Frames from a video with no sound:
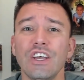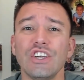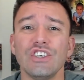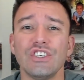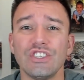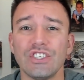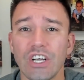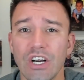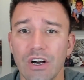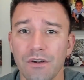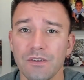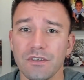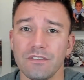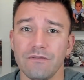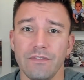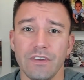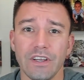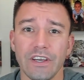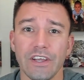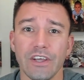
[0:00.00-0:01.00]
share
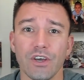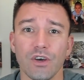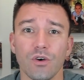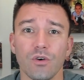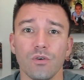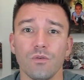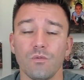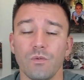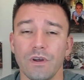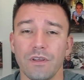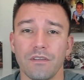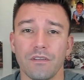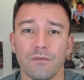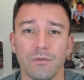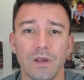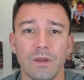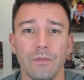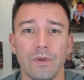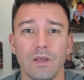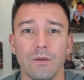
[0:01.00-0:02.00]
this video
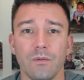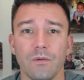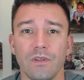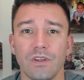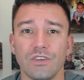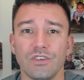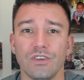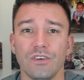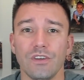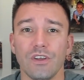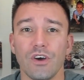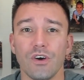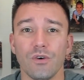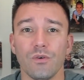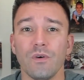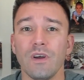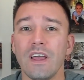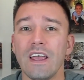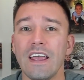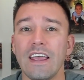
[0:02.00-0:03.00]
with 3 people that you
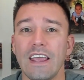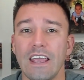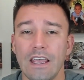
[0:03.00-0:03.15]
know